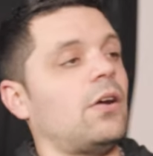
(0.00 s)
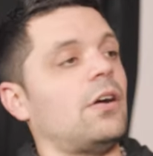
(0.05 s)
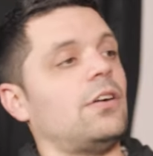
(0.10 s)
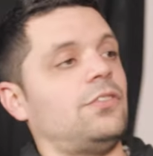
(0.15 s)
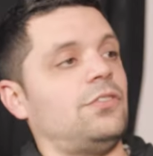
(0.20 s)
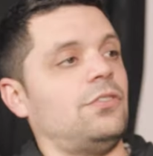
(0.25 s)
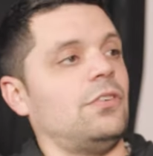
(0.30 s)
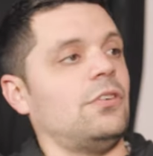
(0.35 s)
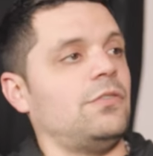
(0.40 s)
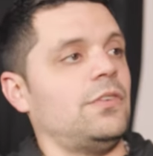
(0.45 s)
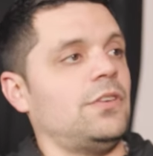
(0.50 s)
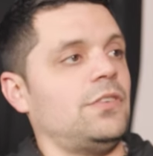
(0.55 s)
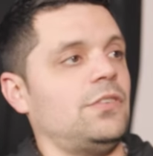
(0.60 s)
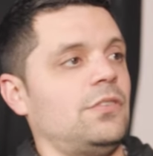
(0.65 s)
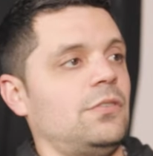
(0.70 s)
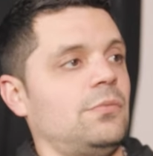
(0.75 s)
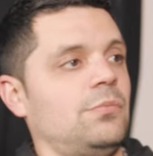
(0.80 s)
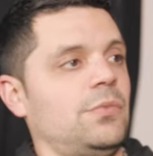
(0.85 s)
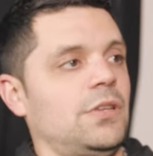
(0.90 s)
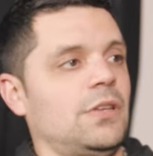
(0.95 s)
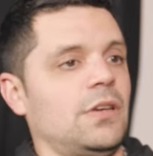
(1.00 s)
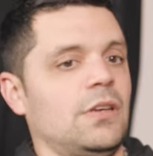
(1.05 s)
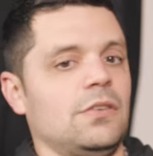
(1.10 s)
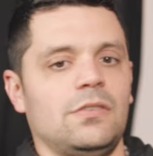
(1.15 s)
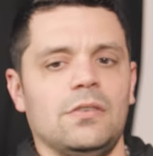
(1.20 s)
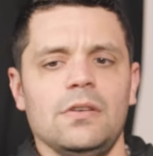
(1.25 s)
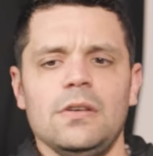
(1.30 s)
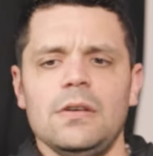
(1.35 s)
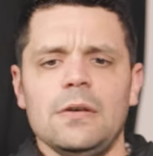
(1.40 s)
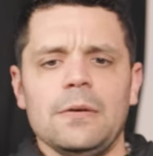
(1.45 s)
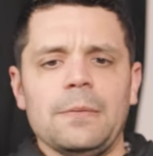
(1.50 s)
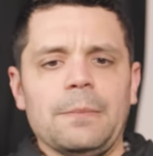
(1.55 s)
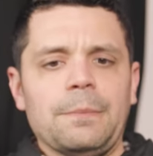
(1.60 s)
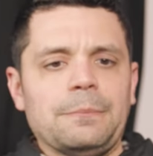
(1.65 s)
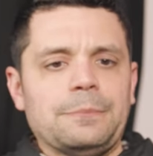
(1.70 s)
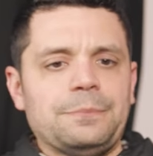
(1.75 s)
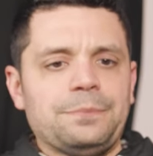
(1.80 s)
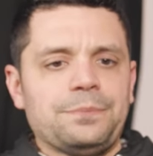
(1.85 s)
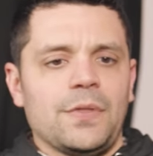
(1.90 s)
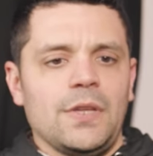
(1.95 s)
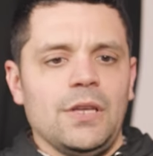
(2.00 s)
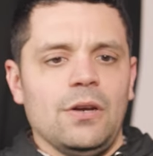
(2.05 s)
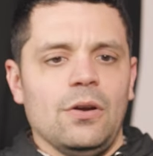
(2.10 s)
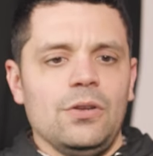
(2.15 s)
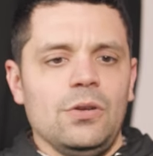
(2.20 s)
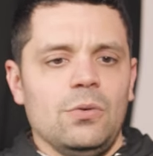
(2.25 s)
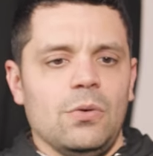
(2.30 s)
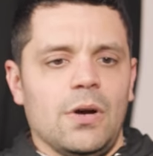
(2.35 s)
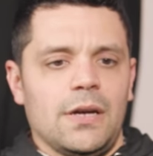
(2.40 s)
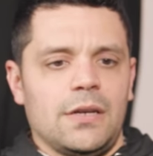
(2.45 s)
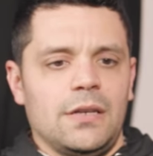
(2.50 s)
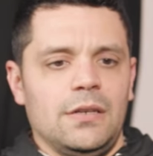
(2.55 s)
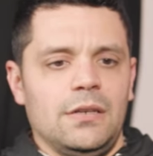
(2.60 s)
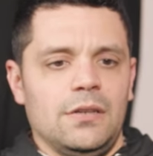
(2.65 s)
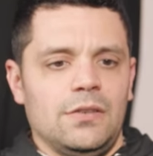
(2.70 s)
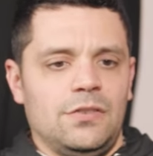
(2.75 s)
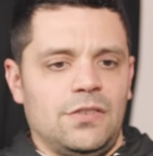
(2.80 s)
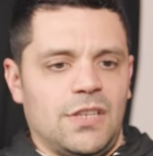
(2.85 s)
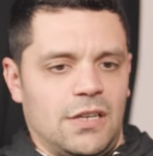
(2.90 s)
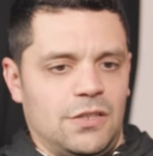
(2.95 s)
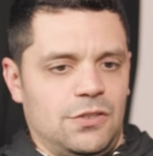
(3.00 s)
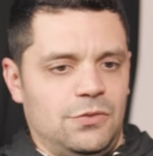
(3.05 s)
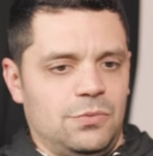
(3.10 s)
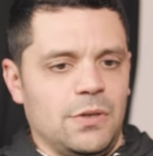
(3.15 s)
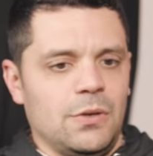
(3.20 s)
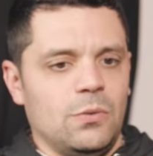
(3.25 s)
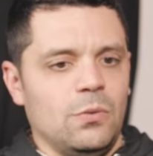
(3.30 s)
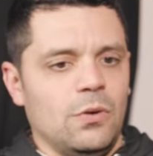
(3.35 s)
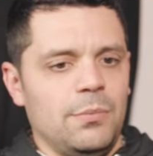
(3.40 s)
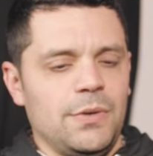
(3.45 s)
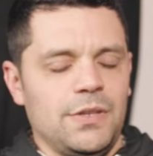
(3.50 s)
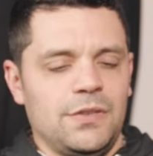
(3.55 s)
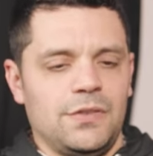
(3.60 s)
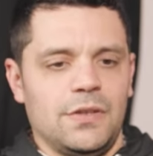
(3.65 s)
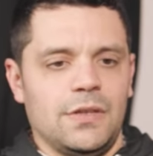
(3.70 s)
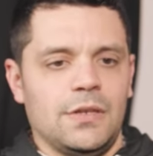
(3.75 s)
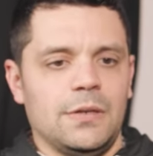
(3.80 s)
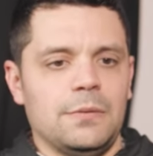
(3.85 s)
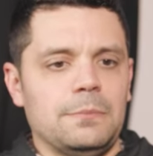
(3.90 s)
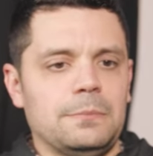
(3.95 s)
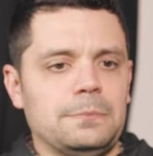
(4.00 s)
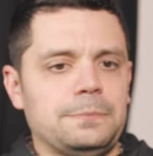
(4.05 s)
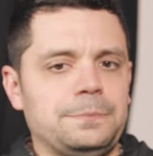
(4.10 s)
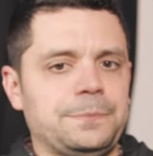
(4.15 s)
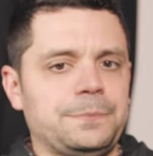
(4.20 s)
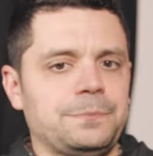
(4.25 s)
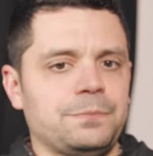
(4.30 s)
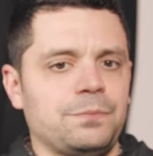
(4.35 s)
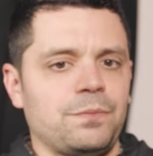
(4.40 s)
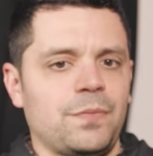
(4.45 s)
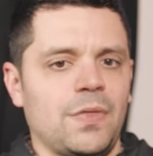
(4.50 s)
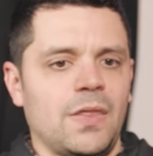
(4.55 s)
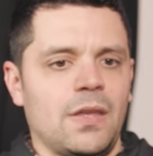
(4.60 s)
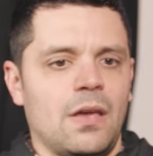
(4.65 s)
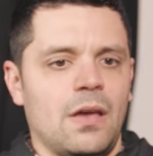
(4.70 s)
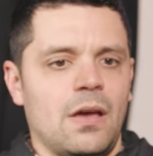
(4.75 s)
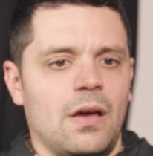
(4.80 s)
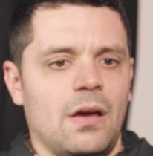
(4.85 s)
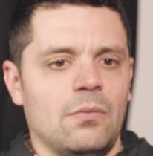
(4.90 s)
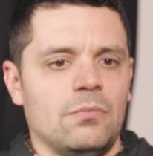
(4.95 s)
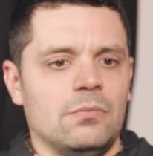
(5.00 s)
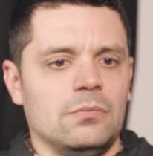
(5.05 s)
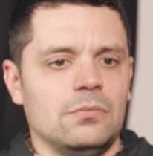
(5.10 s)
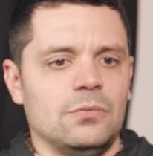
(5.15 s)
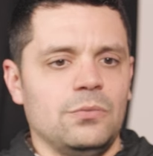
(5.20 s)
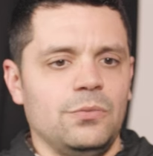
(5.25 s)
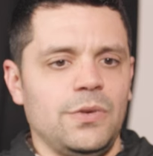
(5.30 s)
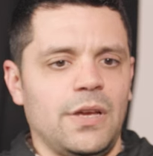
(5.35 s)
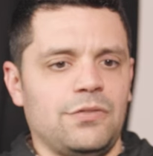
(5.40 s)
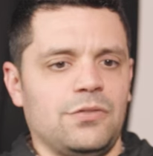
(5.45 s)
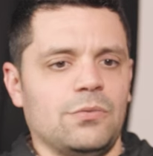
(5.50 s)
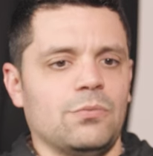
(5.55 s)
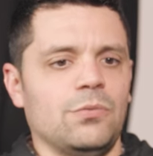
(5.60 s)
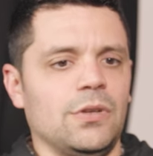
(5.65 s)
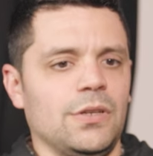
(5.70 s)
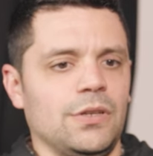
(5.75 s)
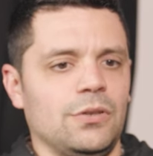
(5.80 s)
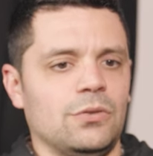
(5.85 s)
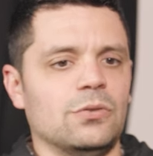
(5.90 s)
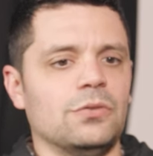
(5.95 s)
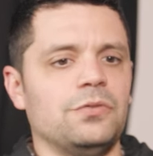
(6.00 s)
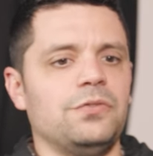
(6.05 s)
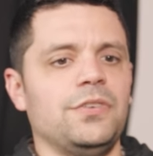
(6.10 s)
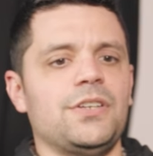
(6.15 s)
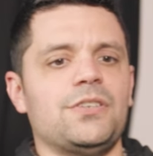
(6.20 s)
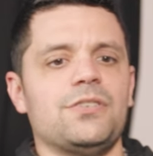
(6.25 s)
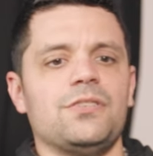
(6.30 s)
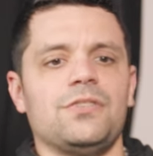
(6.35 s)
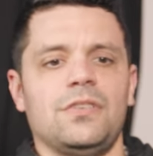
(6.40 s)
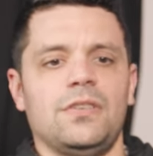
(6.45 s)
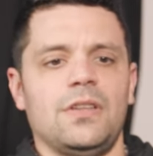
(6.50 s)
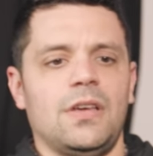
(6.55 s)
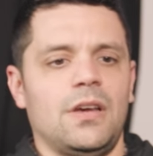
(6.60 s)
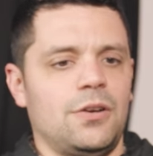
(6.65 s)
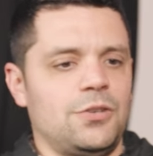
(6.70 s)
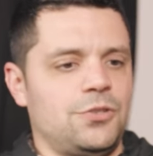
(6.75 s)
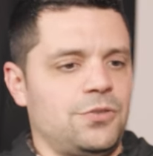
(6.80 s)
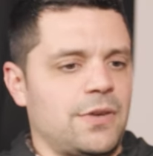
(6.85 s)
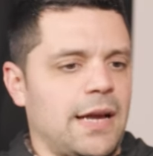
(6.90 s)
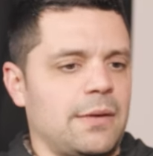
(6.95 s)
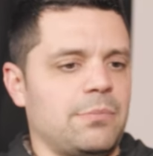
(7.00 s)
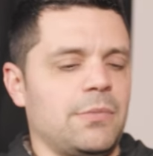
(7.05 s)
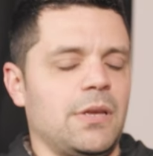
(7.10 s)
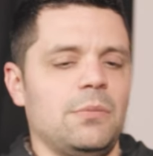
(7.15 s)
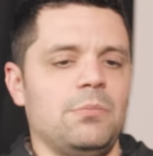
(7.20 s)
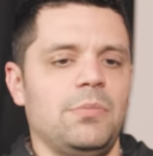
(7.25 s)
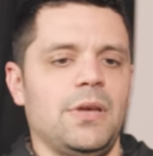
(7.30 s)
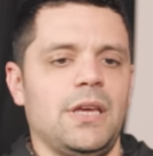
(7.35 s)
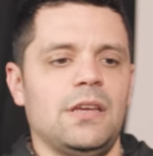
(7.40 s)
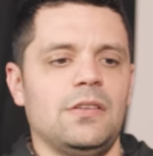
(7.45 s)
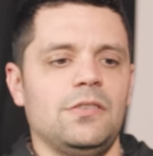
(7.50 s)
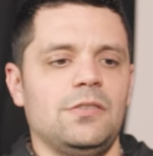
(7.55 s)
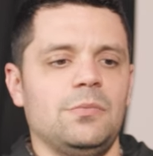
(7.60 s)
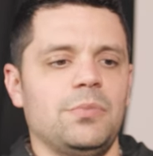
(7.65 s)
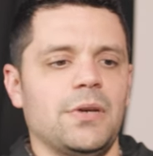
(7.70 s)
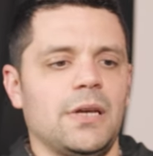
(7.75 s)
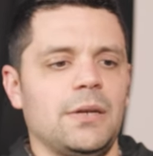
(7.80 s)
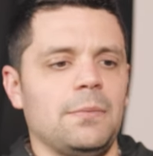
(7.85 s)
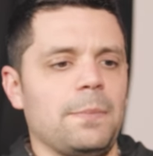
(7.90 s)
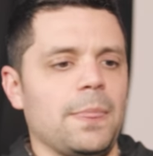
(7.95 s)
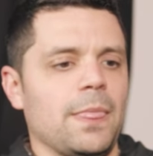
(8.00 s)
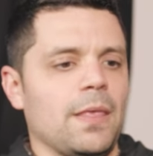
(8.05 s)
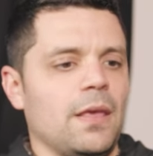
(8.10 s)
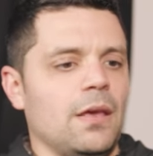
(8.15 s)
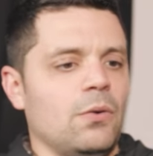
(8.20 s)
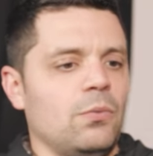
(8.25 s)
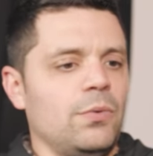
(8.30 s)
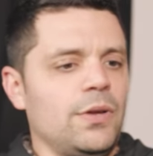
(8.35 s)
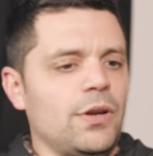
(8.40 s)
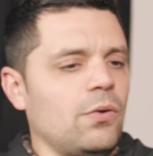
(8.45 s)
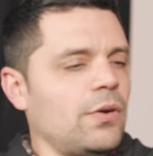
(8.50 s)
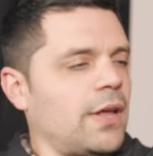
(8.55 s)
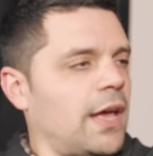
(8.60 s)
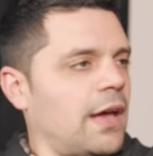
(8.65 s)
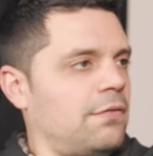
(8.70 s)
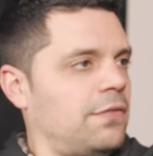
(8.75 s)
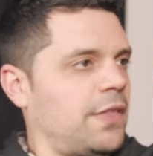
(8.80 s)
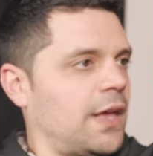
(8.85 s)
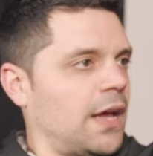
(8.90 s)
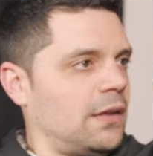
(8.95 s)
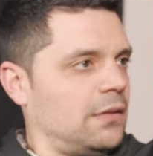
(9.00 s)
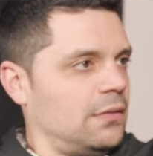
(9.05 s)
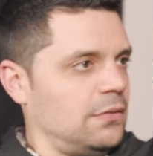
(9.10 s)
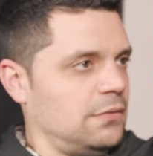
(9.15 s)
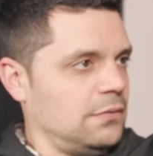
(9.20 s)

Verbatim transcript: our service because, you know, you walk into Second Swing Wilmington, um, we have some really cool features in there, TrackMan bays, but we don't have that